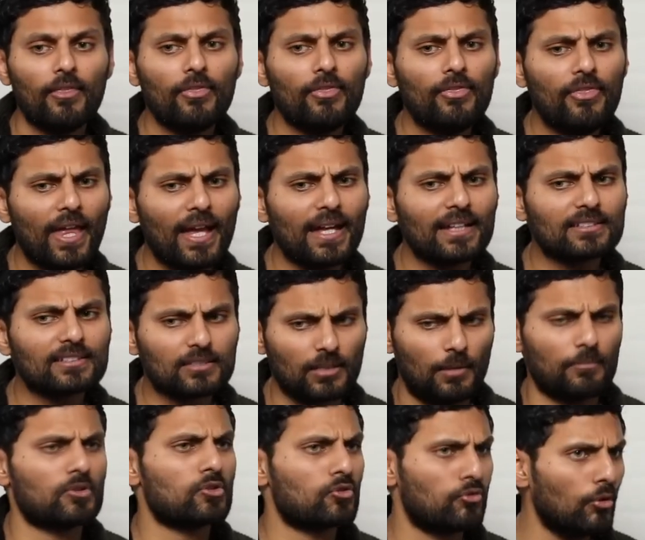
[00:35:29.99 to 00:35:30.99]
There's
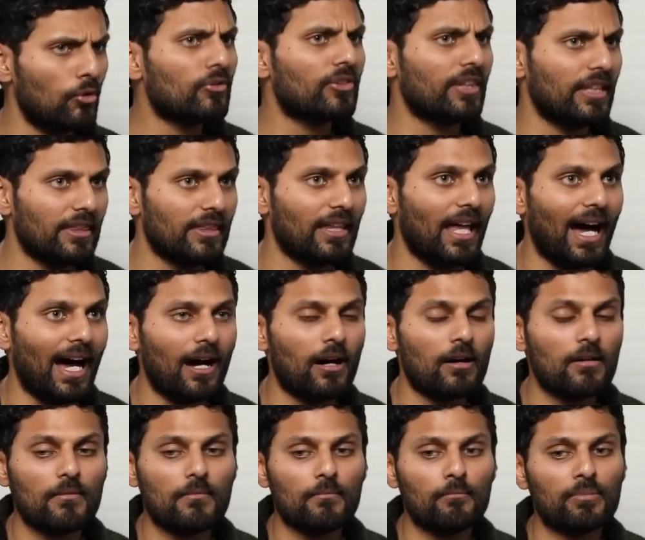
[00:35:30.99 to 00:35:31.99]
some truth in
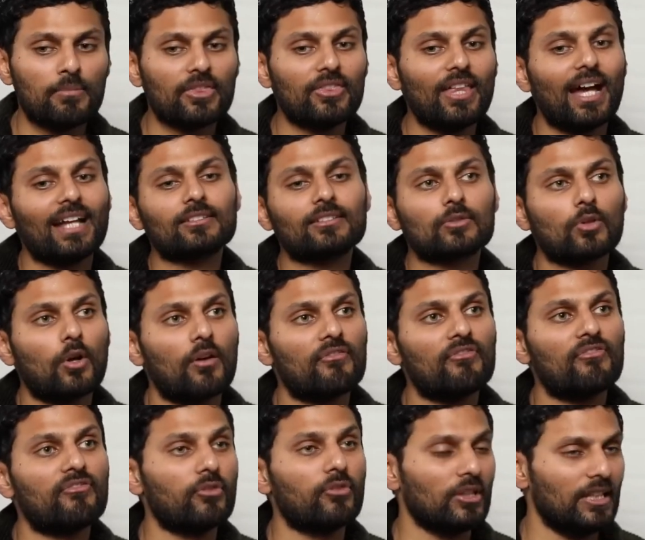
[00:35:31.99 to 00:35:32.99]
that, but that's not
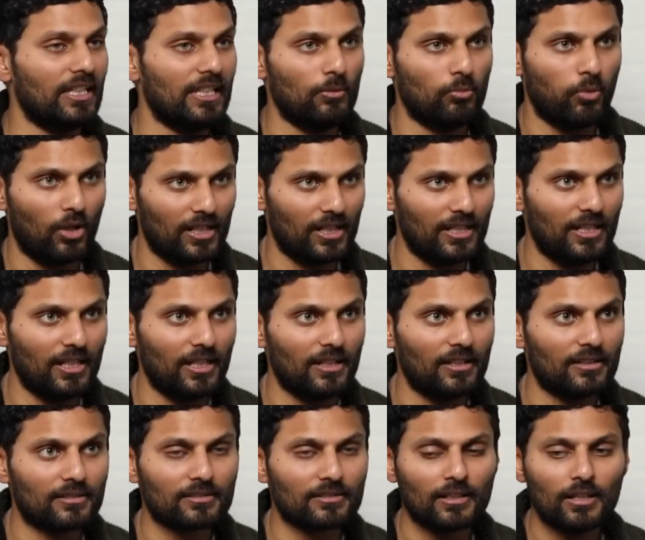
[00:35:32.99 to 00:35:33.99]
fully what it
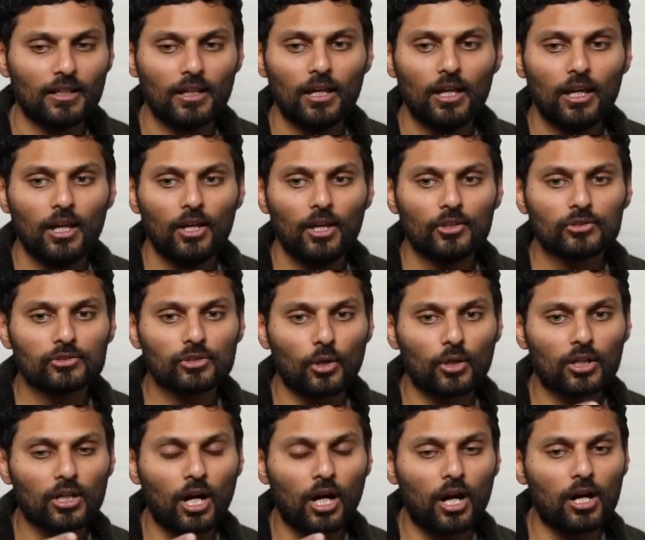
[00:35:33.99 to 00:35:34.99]
is.
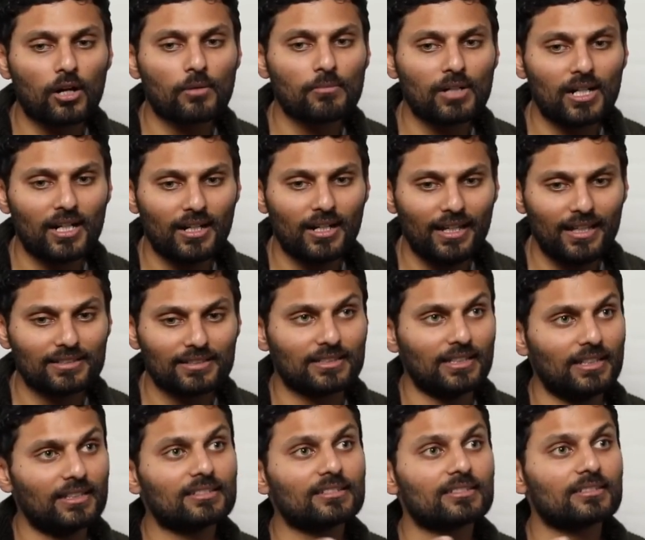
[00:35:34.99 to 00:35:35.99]
So karma is
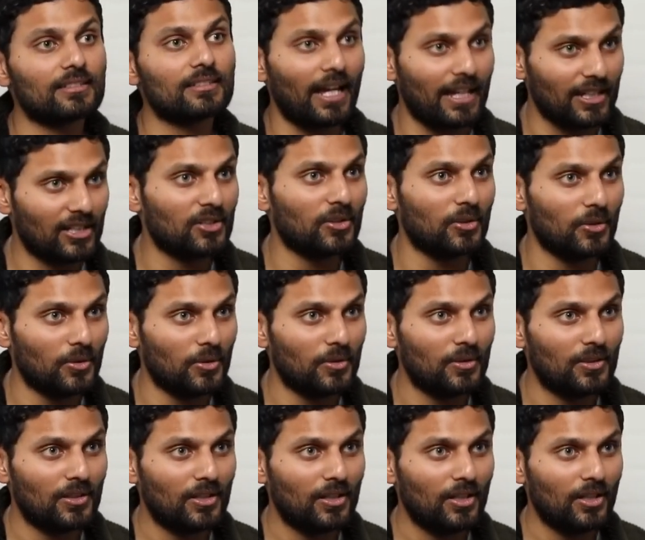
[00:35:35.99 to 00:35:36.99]
this cycle
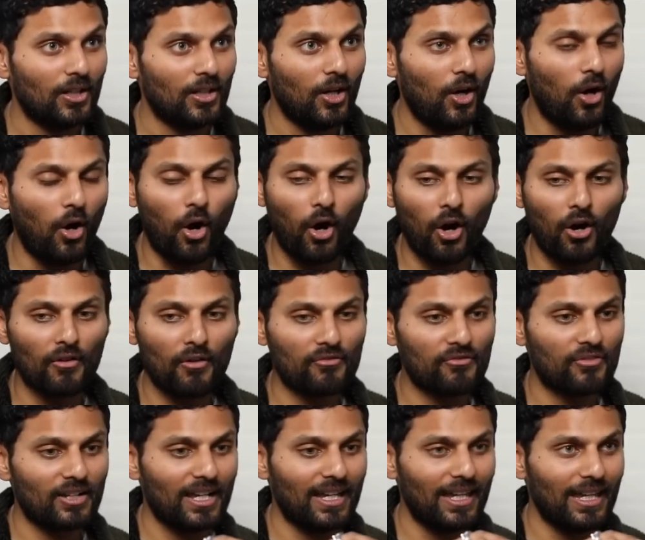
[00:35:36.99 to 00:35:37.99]

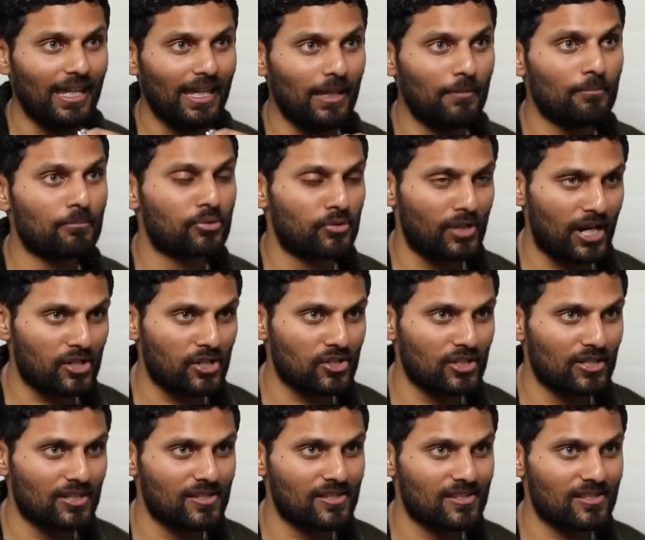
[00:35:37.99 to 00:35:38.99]
of
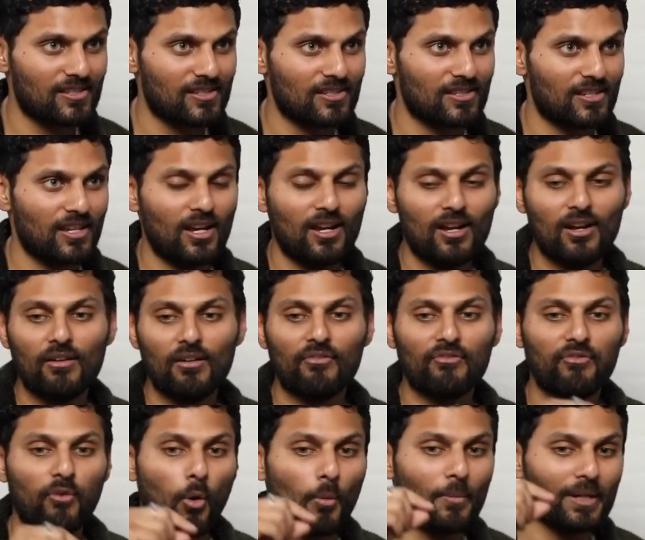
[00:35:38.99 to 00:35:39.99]
impressions
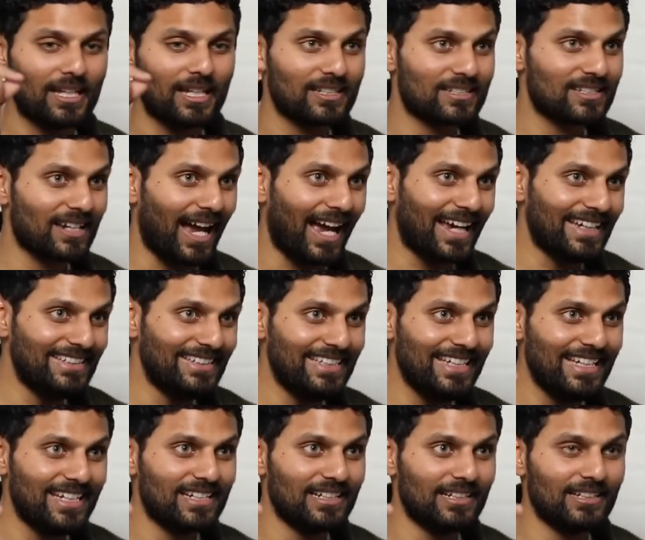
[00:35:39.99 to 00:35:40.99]
forming into
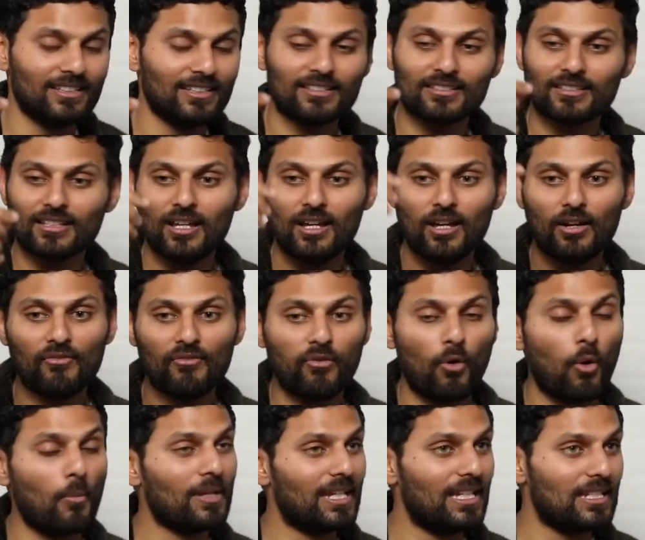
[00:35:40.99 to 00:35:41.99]
ideas,
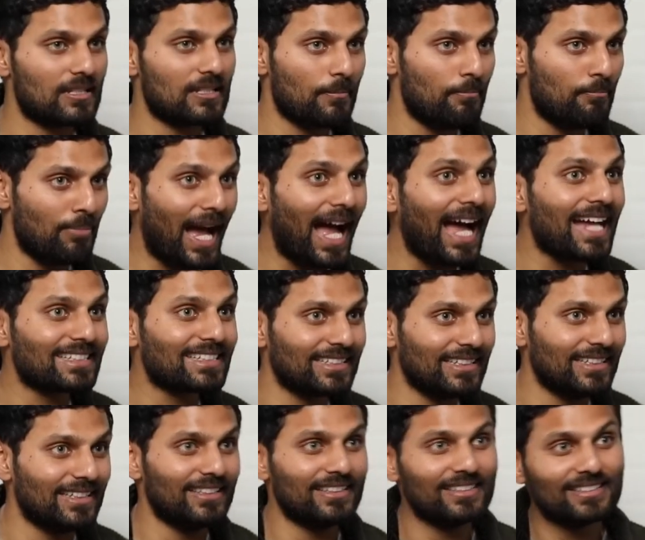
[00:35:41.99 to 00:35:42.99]
forming into
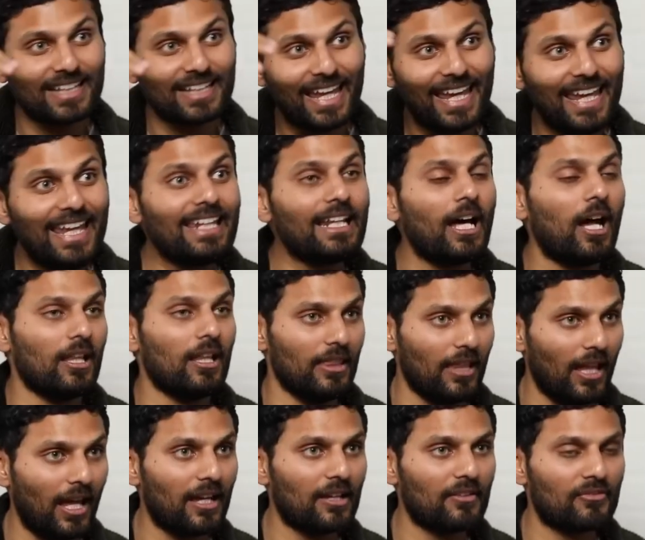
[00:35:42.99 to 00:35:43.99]
patterns in our
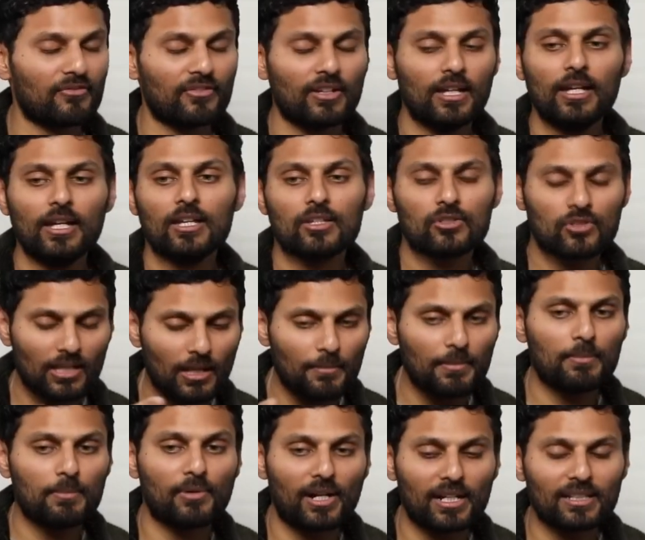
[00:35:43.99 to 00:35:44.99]
life. So let
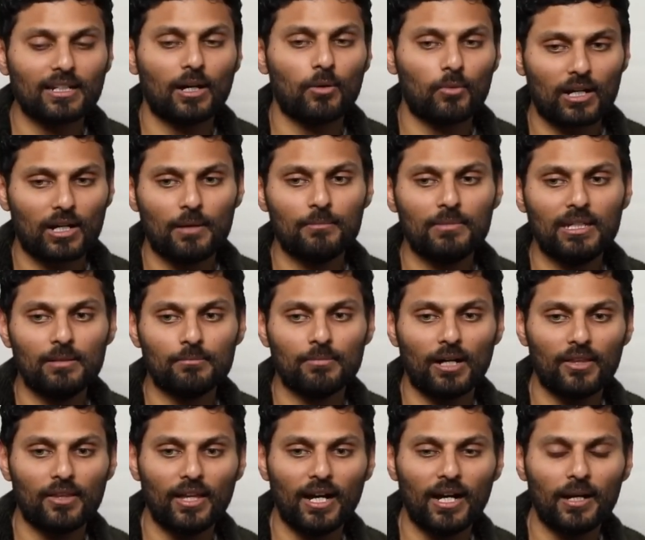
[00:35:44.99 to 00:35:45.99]
me break down what I mean
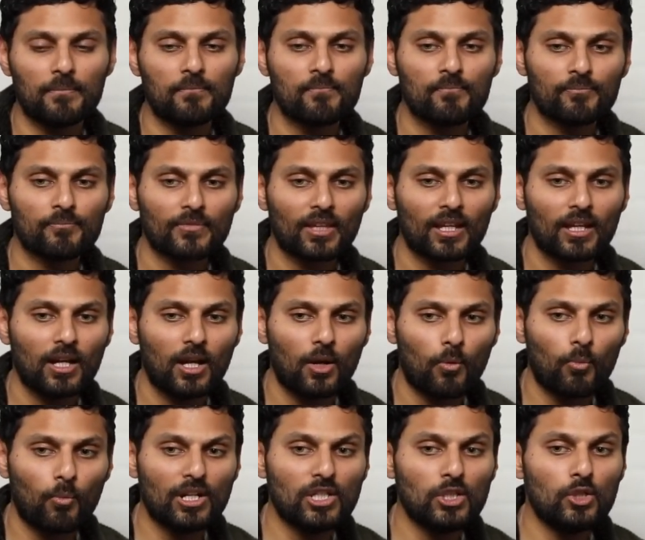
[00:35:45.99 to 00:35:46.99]
by that.
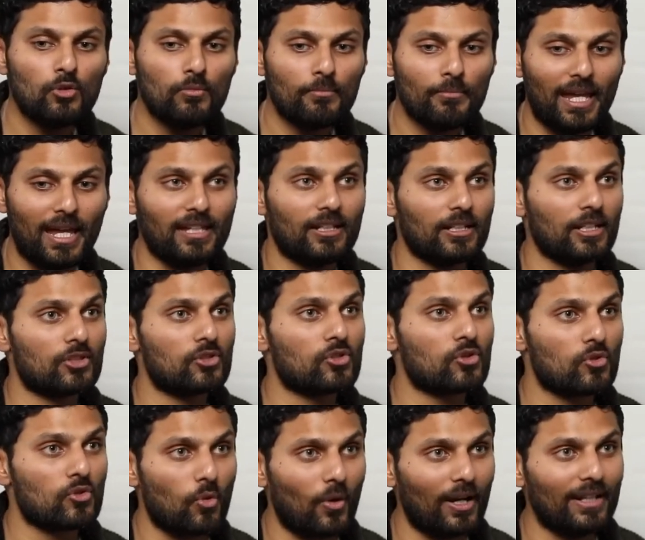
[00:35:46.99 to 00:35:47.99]
When you make a
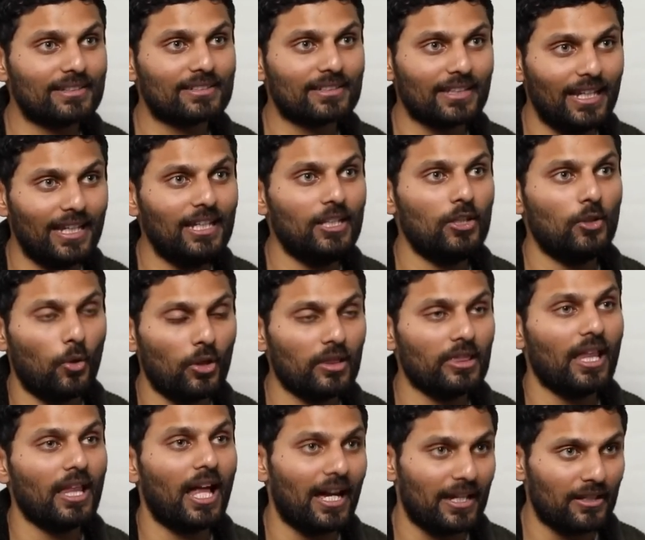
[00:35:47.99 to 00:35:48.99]
choice in your
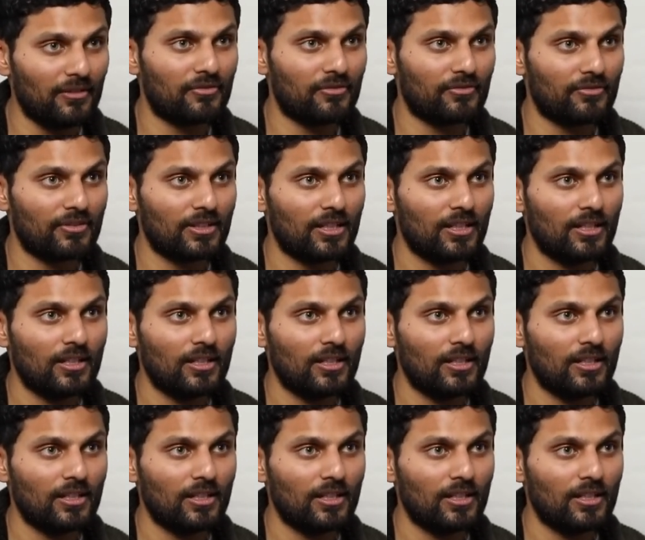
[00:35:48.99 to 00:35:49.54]
life,